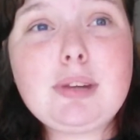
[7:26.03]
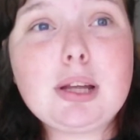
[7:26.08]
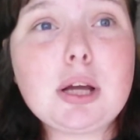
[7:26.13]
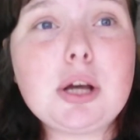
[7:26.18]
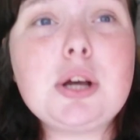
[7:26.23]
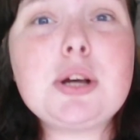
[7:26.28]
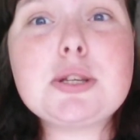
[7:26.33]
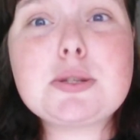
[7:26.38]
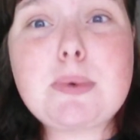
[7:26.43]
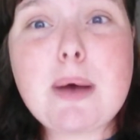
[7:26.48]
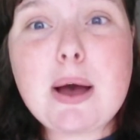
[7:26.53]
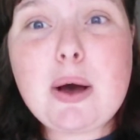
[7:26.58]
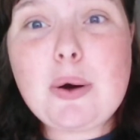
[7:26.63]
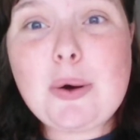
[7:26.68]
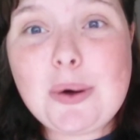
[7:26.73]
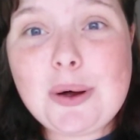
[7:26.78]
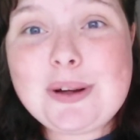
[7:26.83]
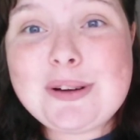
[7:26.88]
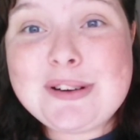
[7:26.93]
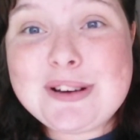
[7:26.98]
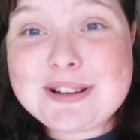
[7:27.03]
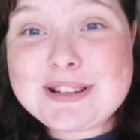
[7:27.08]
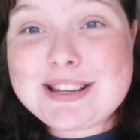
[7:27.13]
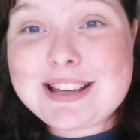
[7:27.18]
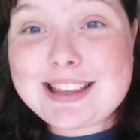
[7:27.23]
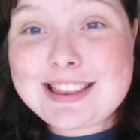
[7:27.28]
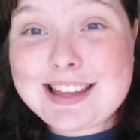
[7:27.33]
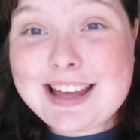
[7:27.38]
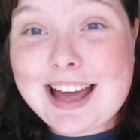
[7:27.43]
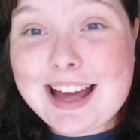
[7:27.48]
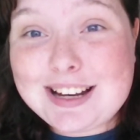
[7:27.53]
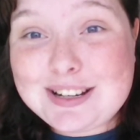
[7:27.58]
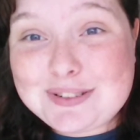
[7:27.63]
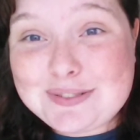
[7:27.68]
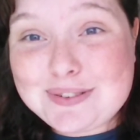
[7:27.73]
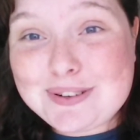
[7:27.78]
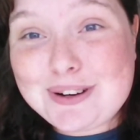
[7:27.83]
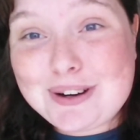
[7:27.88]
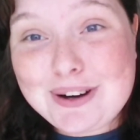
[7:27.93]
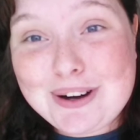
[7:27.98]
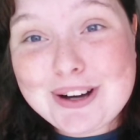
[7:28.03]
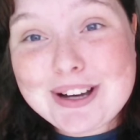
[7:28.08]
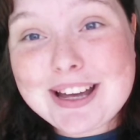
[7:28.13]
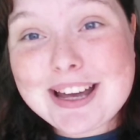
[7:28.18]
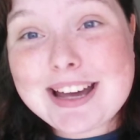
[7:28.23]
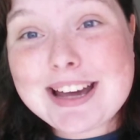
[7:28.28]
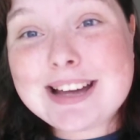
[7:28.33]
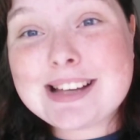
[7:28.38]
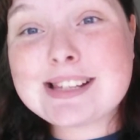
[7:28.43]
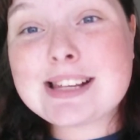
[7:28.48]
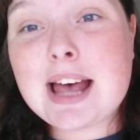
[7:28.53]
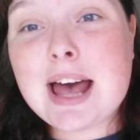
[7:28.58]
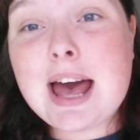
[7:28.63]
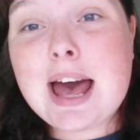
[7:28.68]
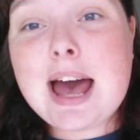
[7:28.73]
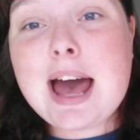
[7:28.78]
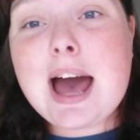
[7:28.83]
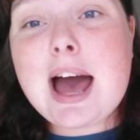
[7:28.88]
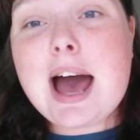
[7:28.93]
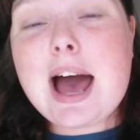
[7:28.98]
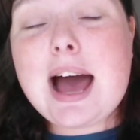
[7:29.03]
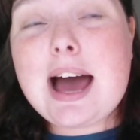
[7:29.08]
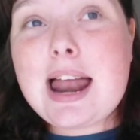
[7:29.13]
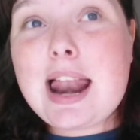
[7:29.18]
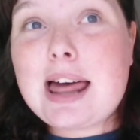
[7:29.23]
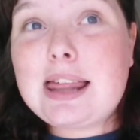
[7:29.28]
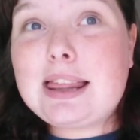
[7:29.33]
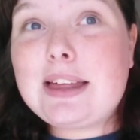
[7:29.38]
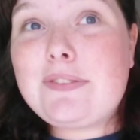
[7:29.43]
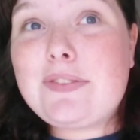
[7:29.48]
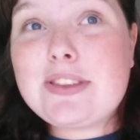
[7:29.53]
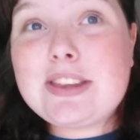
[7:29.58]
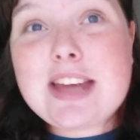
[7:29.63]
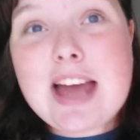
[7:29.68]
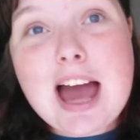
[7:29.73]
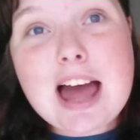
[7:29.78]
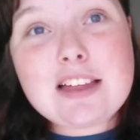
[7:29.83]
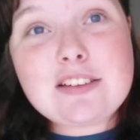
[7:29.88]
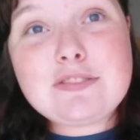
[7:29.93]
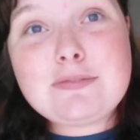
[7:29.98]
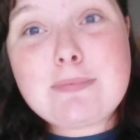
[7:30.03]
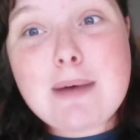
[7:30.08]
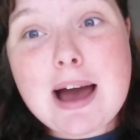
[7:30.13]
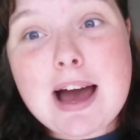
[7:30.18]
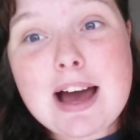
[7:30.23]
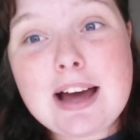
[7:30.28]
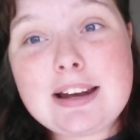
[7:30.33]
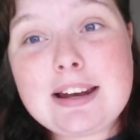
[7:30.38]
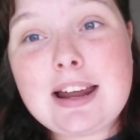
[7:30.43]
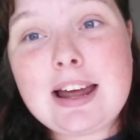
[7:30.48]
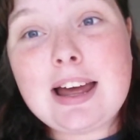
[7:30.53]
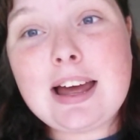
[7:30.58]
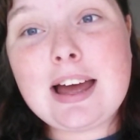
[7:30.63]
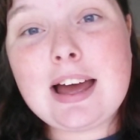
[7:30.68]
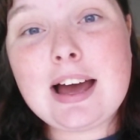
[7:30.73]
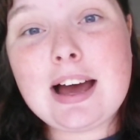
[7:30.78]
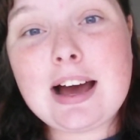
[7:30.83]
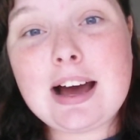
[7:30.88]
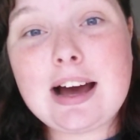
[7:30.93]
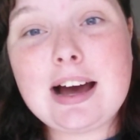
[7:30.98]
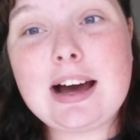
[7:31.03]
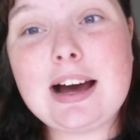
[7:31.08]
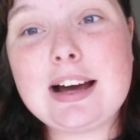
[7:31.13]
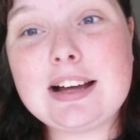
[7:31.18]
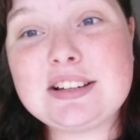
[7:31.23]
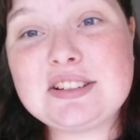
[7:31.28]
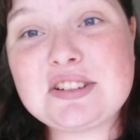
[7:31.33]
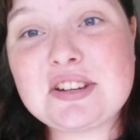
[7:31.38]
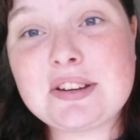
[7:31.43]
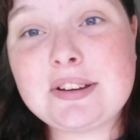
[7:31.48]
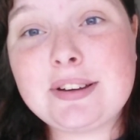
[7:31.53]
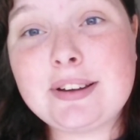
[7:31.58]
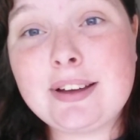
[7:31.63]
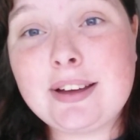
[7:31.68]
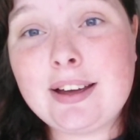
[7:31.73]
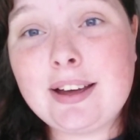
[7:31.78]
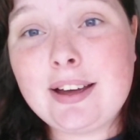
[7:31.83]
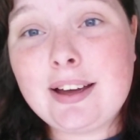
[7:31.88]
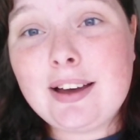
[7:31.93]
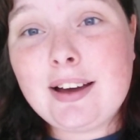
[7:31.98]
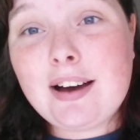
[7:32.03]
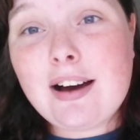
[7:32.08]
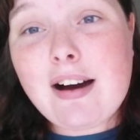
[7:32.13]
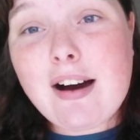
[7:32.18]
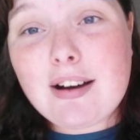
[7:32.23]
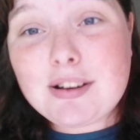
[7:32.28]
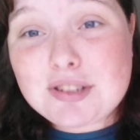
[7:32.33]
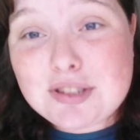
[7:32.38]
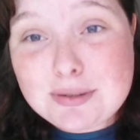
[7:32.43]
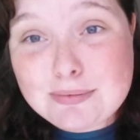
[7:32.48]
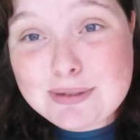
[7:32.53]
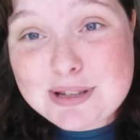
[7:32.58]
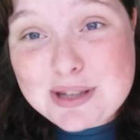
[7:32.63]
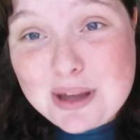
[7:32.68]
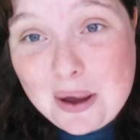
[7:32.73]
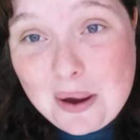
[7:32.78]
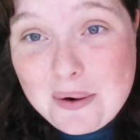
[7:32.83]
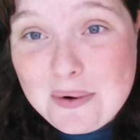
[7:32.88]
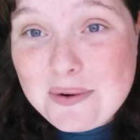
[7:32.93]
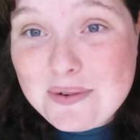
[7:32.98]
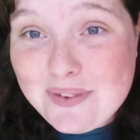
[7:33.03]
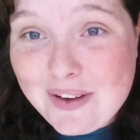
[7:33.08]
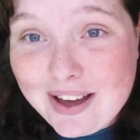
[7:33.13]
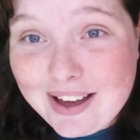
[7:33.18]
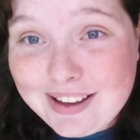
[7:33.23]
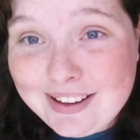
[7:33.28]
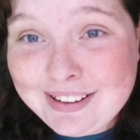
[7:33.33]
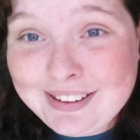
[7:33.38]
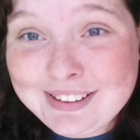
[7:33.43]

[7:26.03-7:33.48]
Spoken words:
because we're almost at the end of August and I live in the Isle of Man and our summer's over.